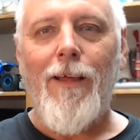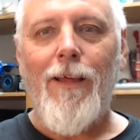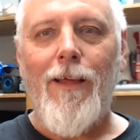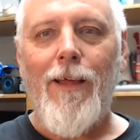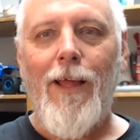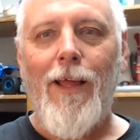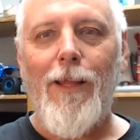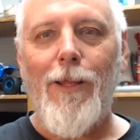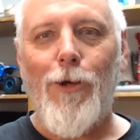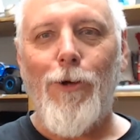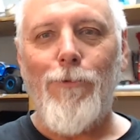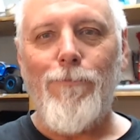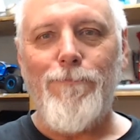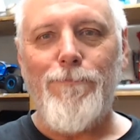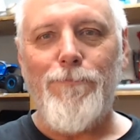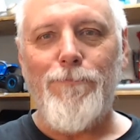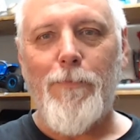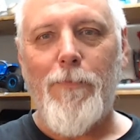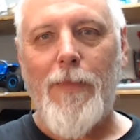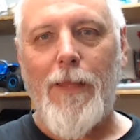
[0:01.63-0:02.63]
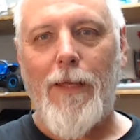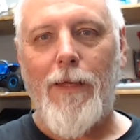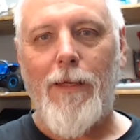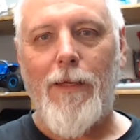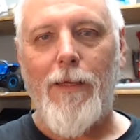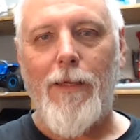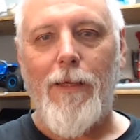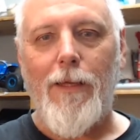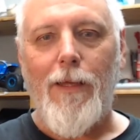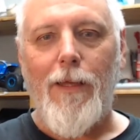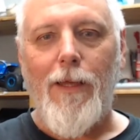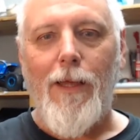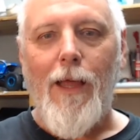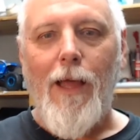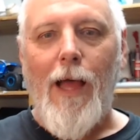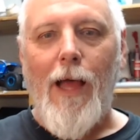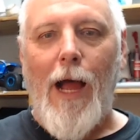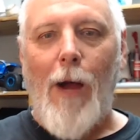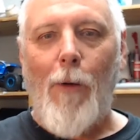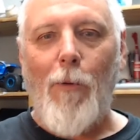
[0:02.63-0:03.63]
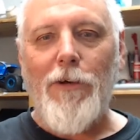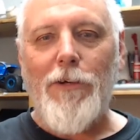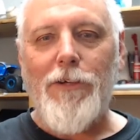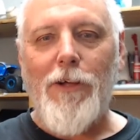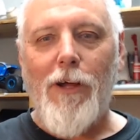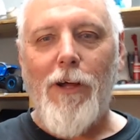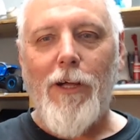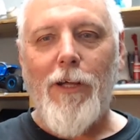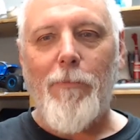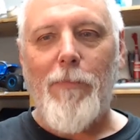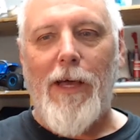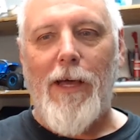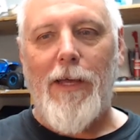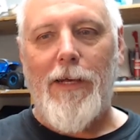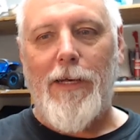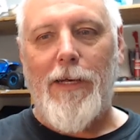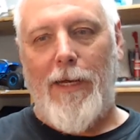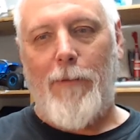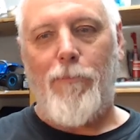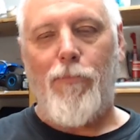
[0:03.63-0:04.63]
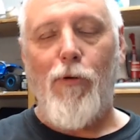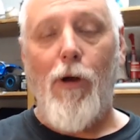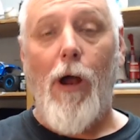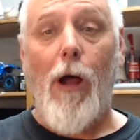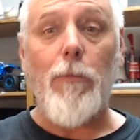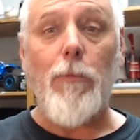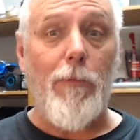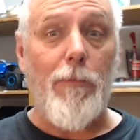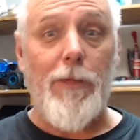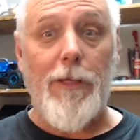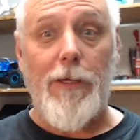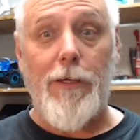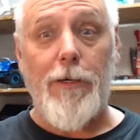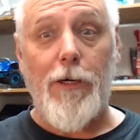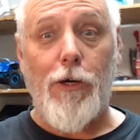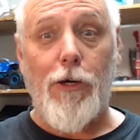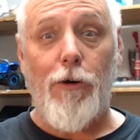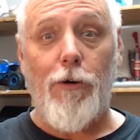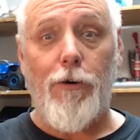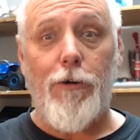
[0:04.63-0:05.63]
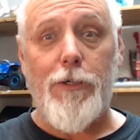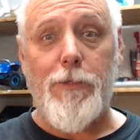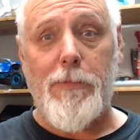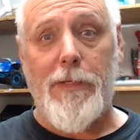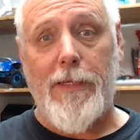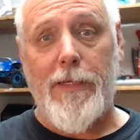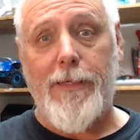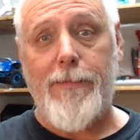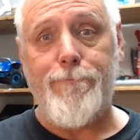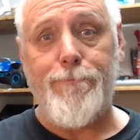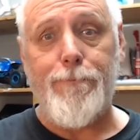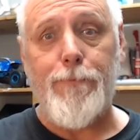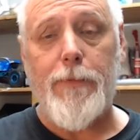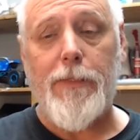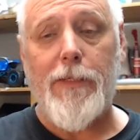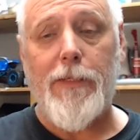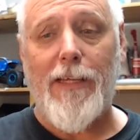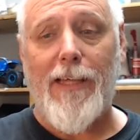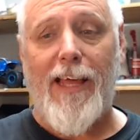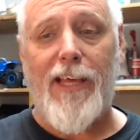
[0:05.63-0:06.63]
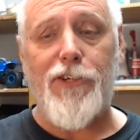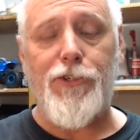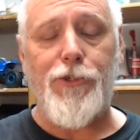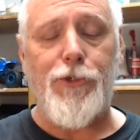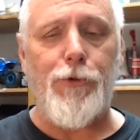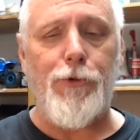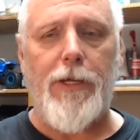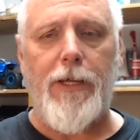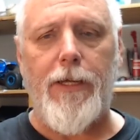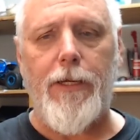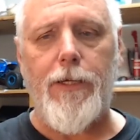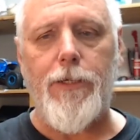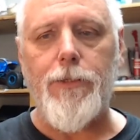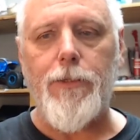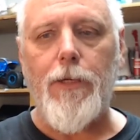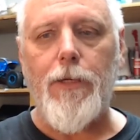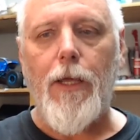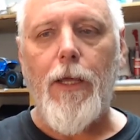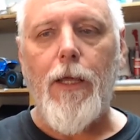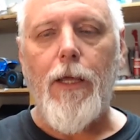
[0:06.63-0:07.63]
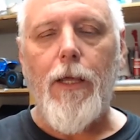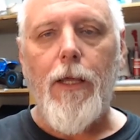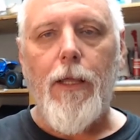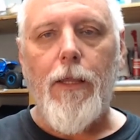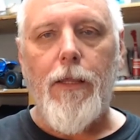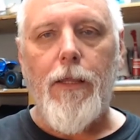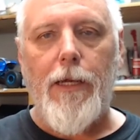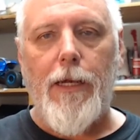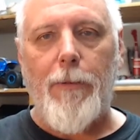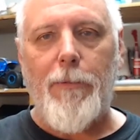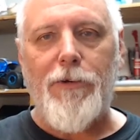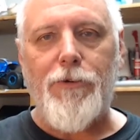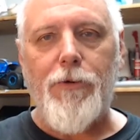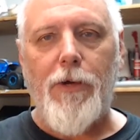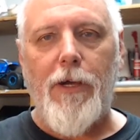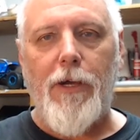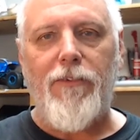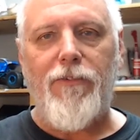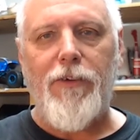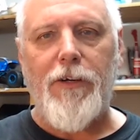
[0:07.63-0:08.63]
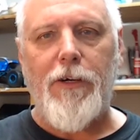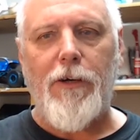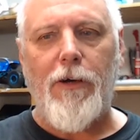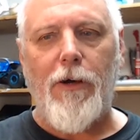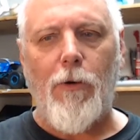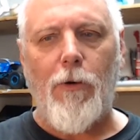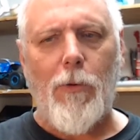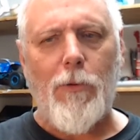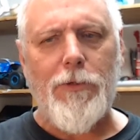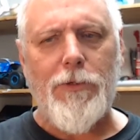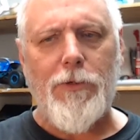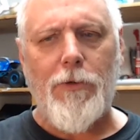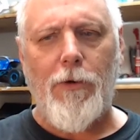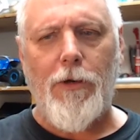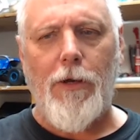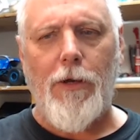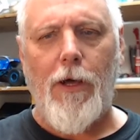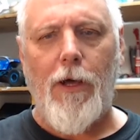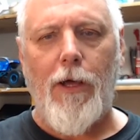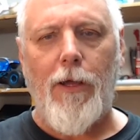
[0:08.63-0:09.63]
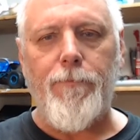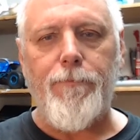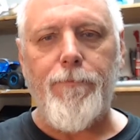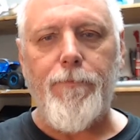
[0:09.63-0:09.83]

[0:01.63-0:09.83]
Hello. I want to talk about a problem that occurred to me the last 2 days that I've been trying to figure out what was going on.